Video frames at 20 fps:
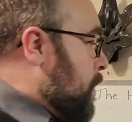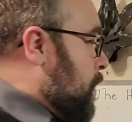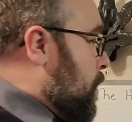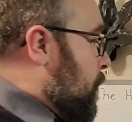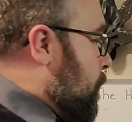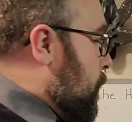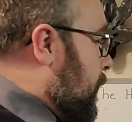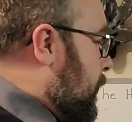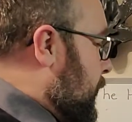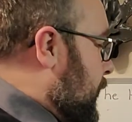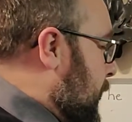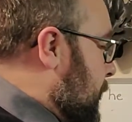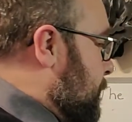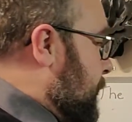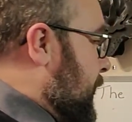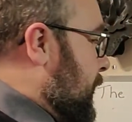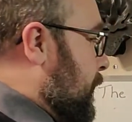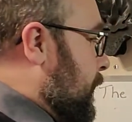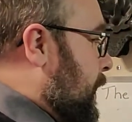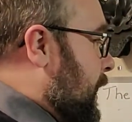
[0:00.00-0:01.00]
while
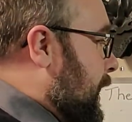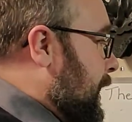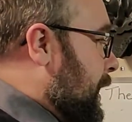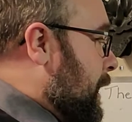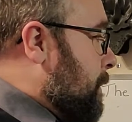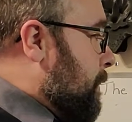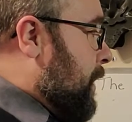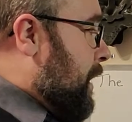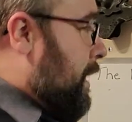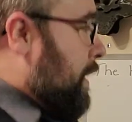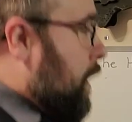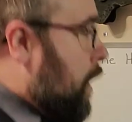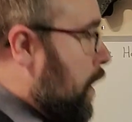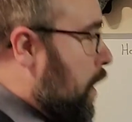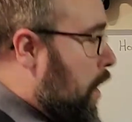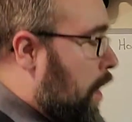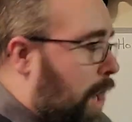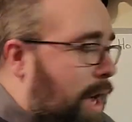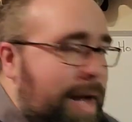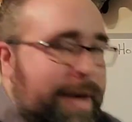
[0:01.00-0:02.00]
keeping your heating block
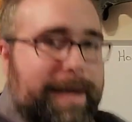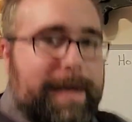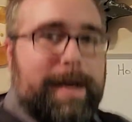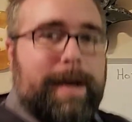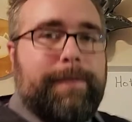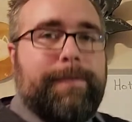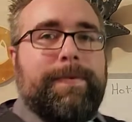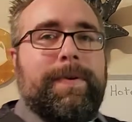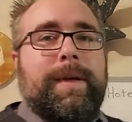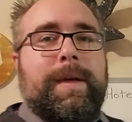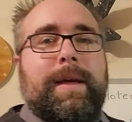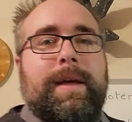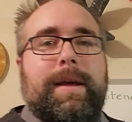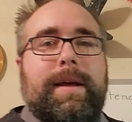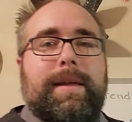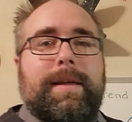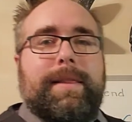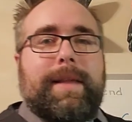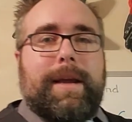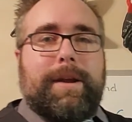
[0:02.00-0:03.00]
hot enough
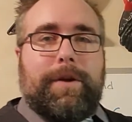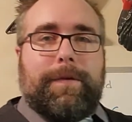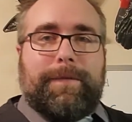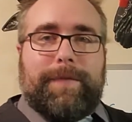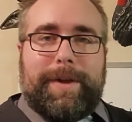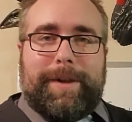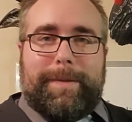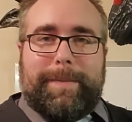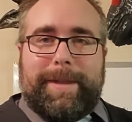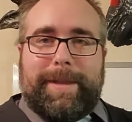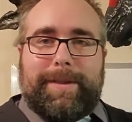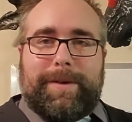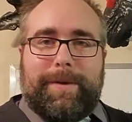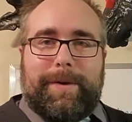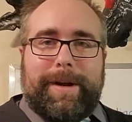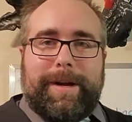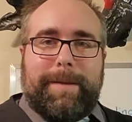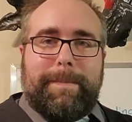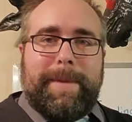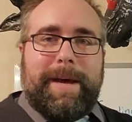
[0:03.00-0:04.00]
that your filament's
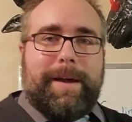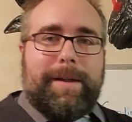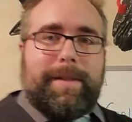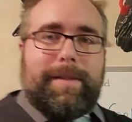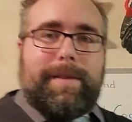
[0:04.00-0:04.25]
going to melt.